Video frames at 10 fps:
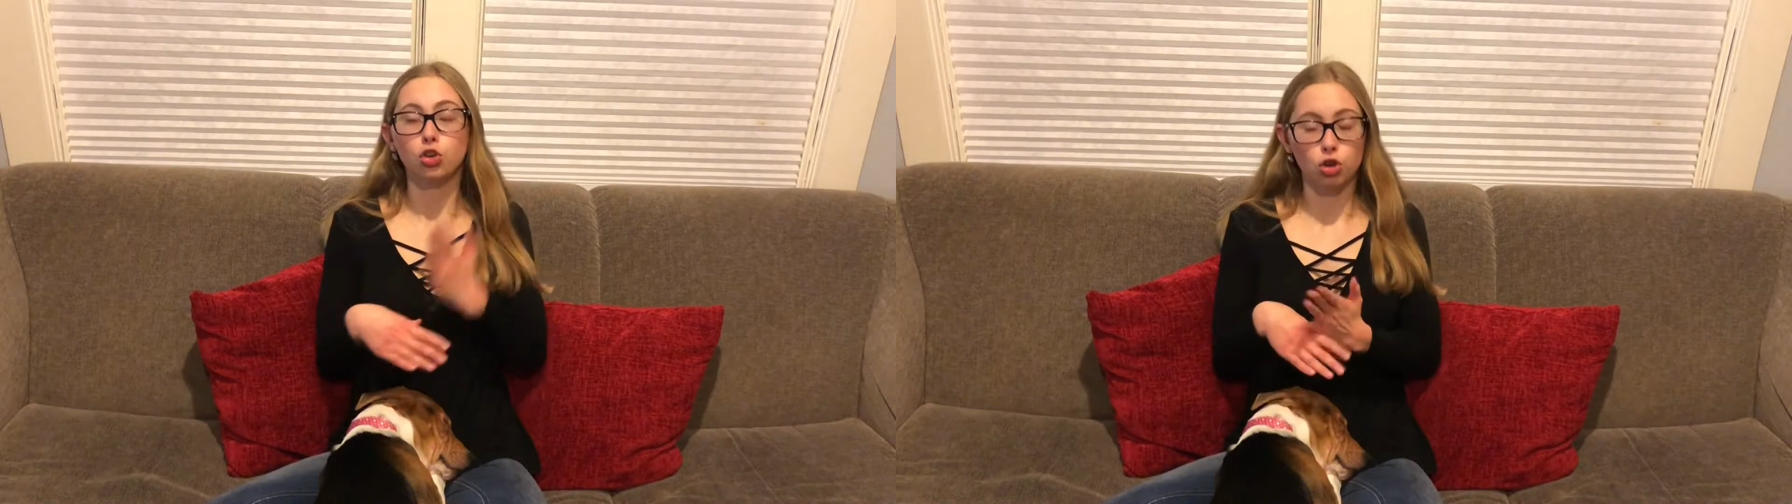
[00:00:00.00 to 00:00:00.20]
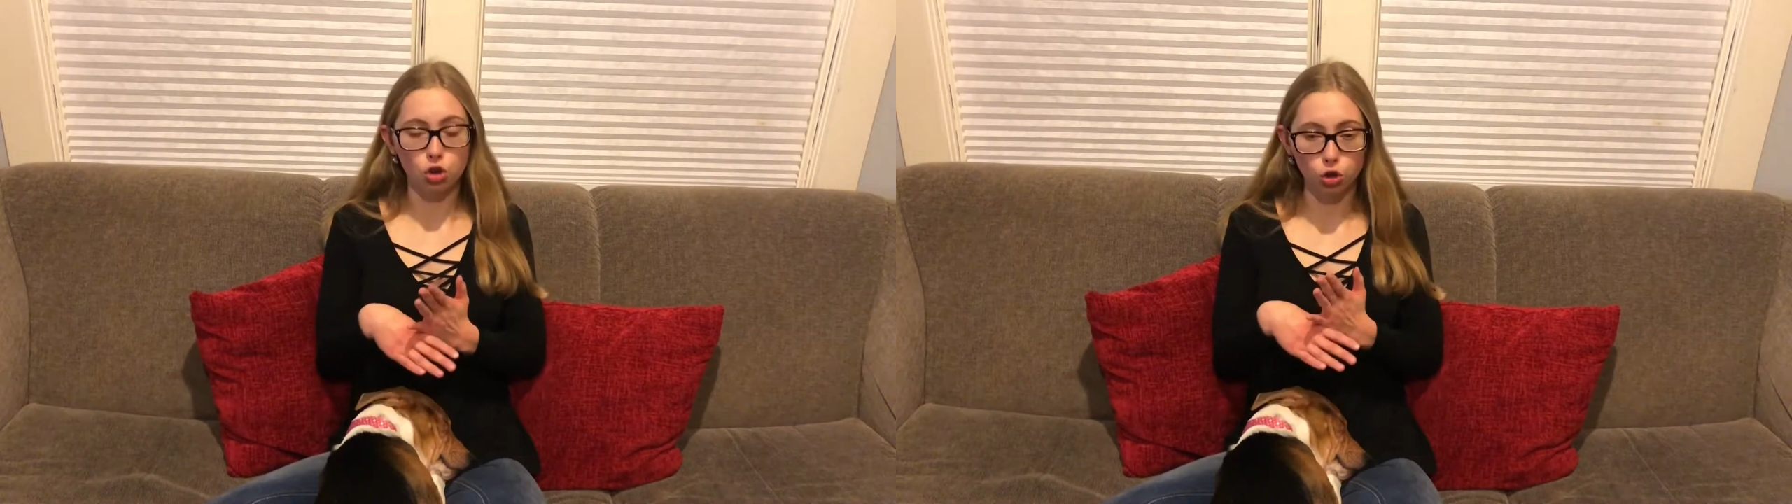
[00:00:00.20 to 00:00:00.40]

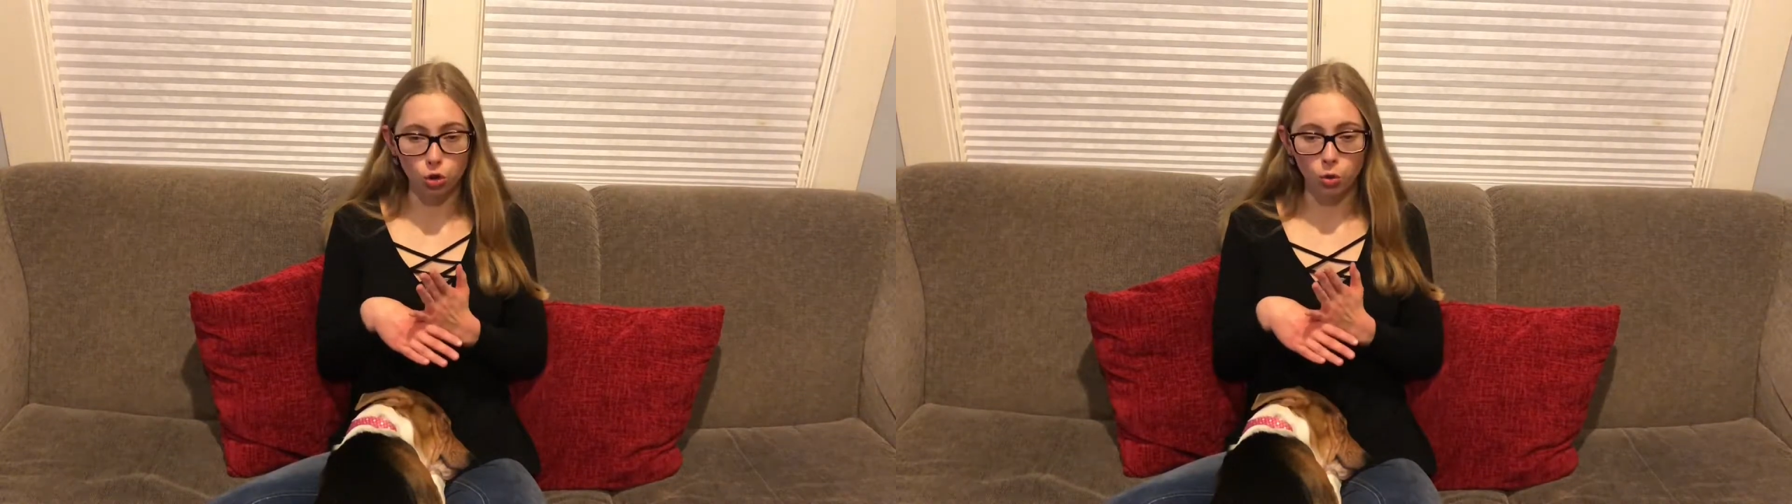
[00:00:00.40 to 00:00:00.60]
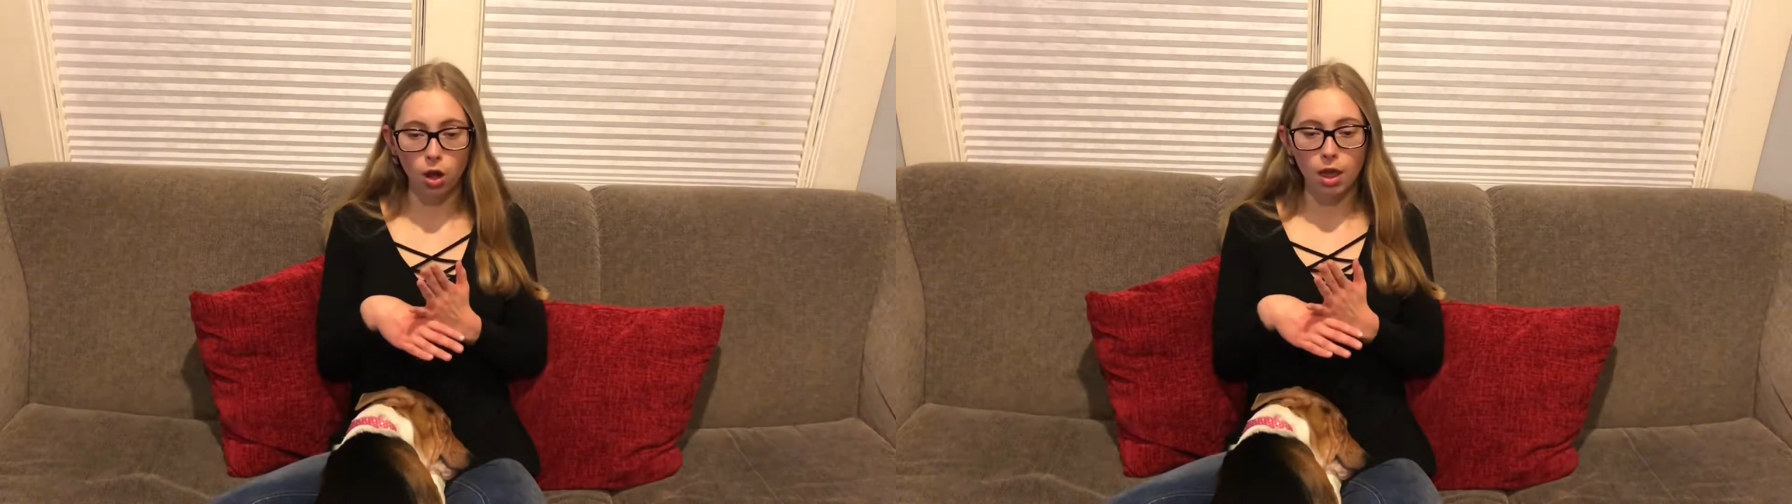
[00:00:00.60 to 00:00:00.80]

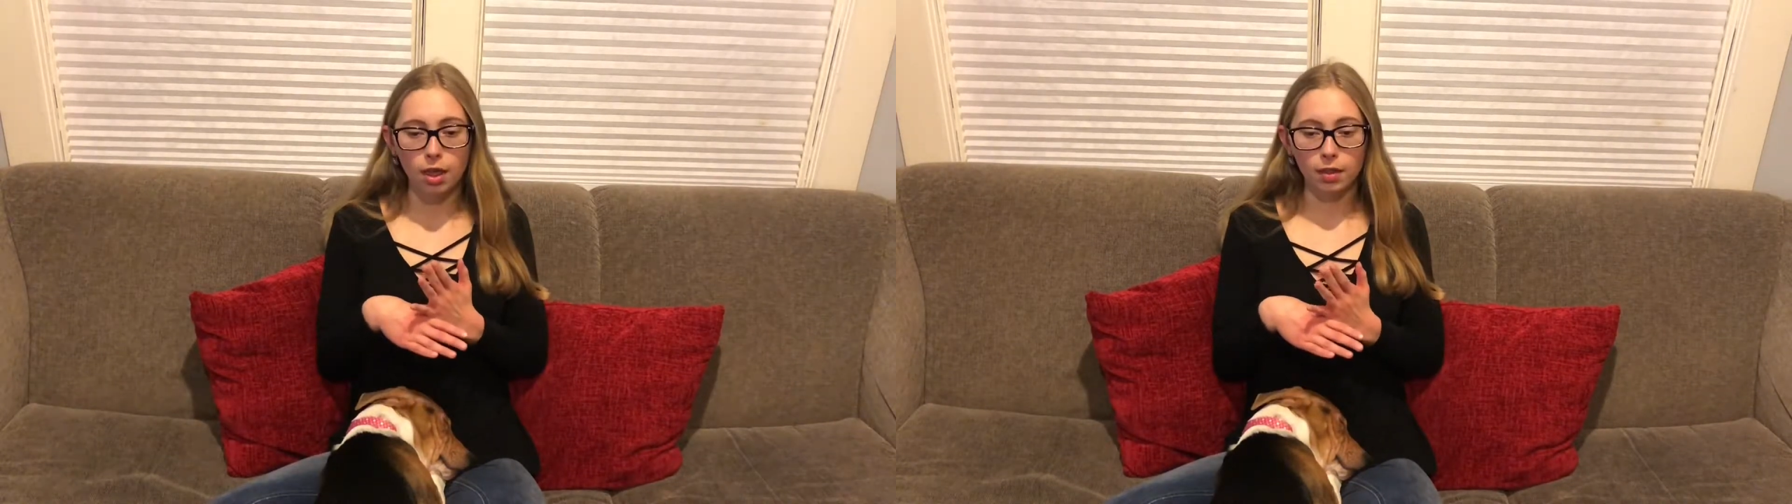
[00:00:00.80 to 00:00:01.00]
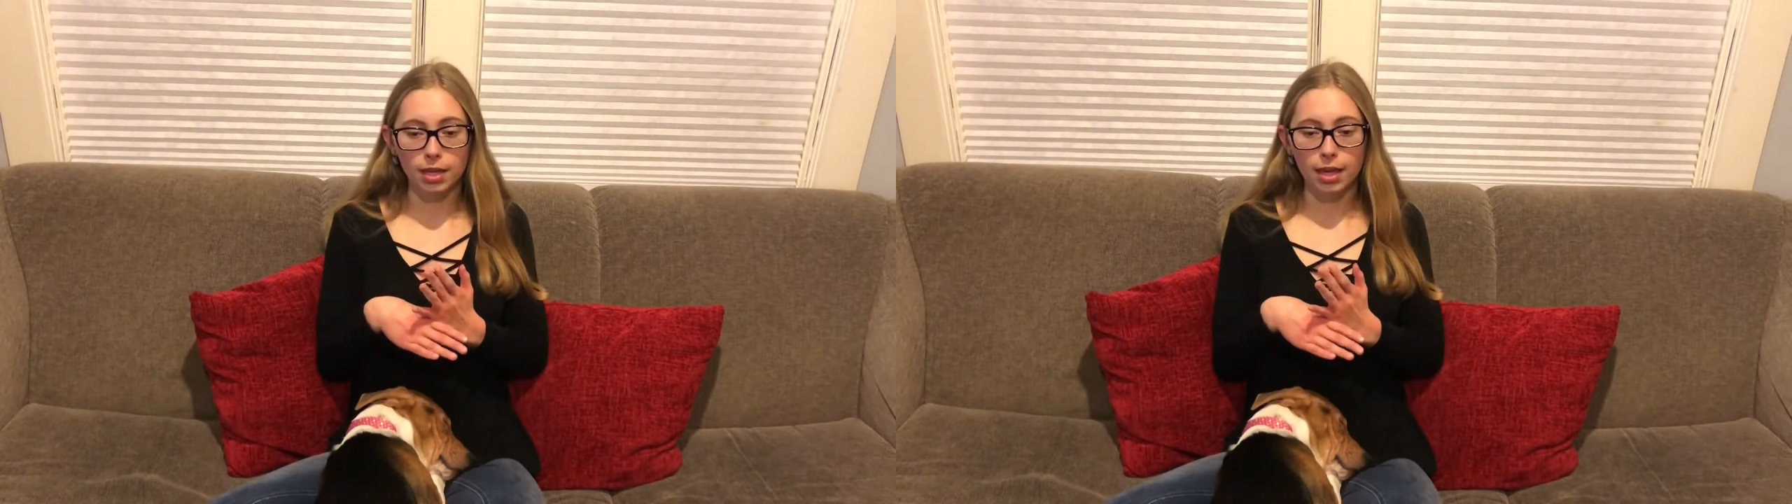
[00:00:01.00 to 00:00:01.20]
new.
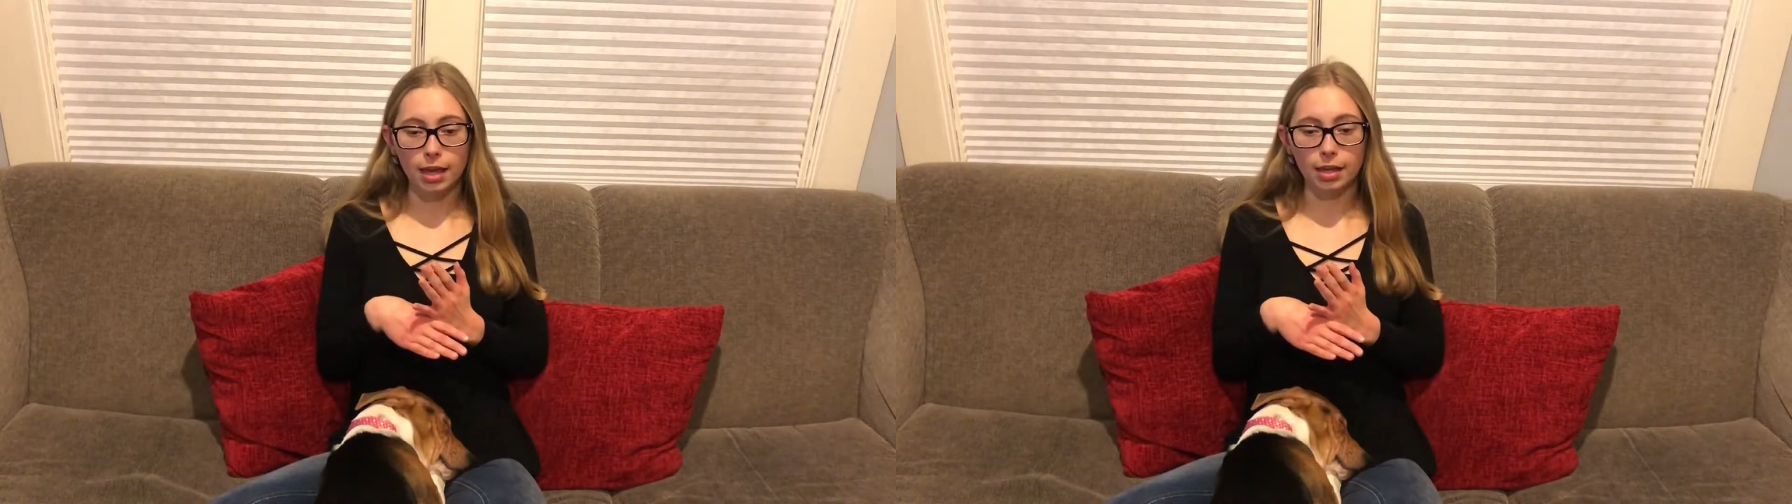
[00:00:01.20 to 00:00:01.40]
Like,